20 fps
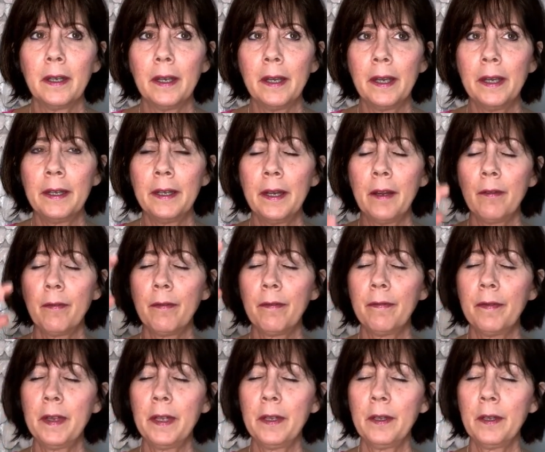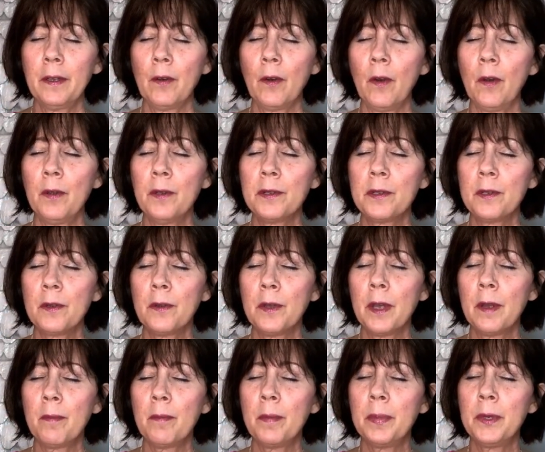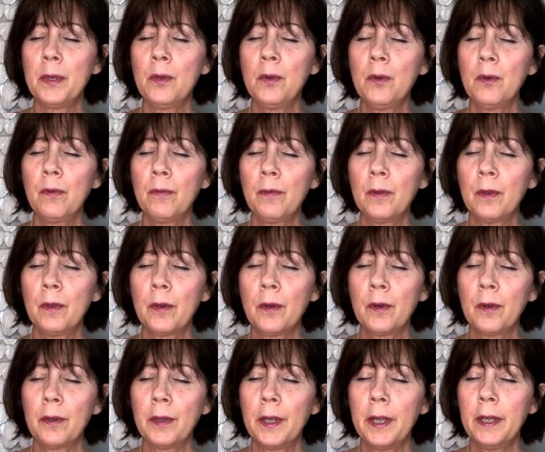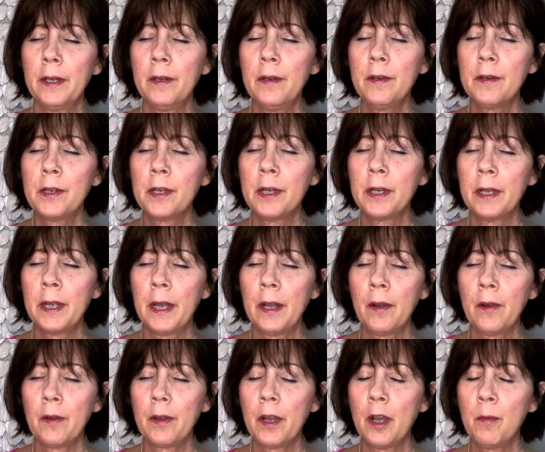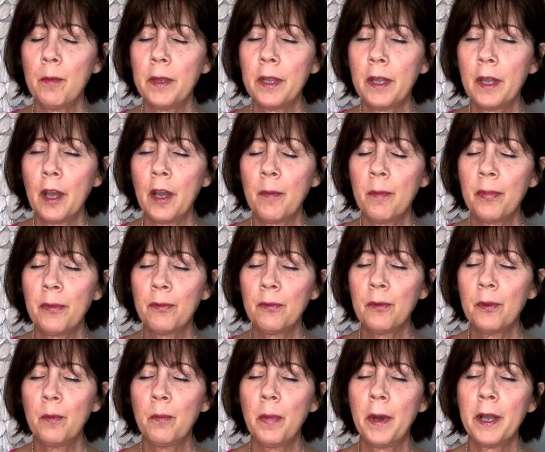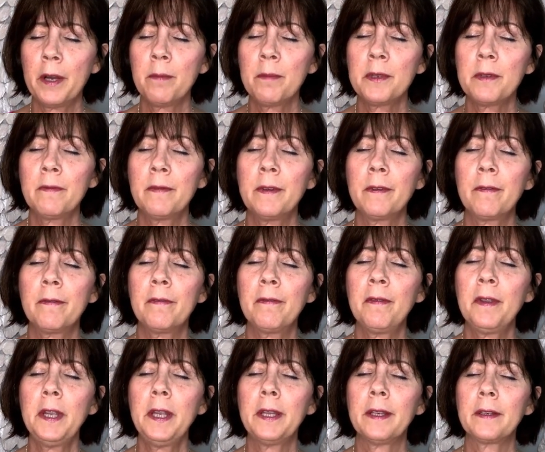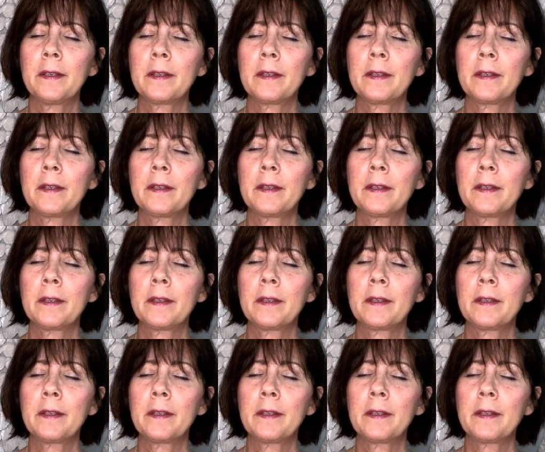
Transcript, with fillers: And now feeling also that beautiful earth energy now coming up through the bottoms of your feet.